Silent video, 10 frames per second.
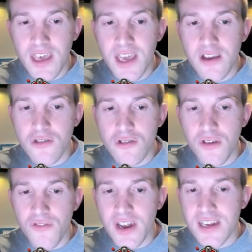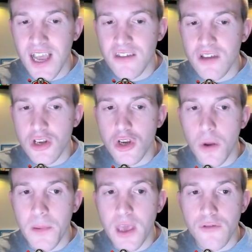king has done a fantastic
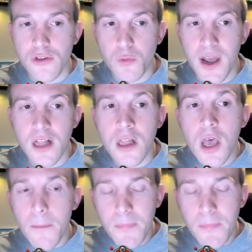job here as well,